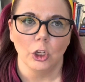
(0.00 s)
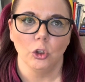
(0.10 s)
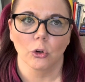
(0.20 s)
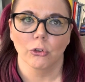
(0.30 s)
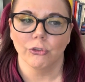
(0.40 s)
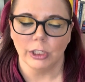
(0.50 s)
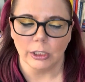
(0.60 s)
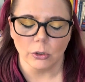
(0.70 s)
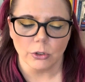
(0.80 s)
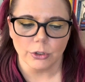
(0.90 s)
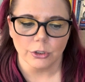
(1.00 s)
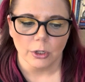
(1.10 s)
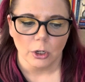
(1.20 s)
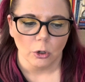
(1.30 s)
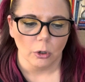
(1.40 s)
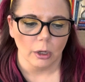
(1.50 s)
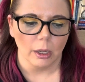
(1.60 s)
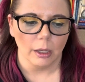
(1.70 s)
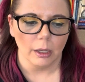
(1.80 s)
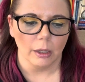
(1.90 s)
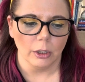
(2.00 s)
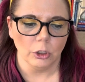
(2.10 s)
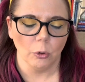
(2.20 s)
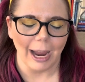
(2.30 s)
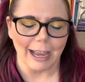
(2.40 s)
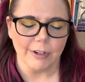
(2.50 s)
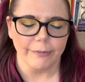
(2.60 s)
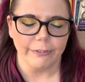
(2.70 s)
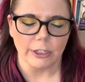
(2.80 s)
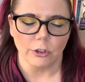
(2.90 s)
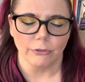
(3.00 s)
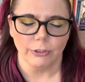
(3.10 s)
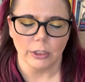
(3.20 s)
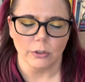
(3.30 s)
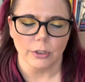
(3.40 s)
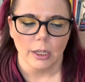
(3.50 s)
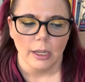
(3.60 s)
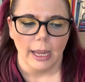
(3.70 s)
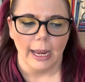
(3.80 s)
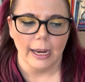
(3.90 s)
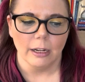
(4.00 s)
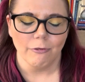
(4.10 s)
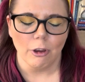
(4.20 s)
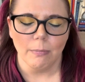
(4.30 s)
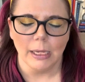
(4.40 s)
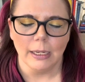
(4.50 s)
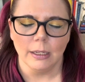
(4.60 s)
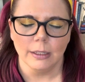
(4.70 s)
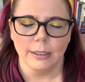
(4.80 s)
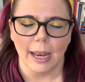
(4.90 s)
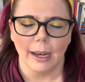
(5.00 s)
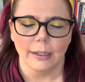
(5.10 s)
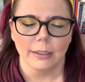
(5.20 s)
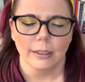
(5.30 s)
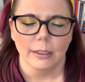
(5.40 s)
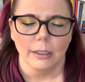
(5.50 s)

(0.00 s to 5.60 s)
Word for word: your fears. You're having to face your fears. And if it means that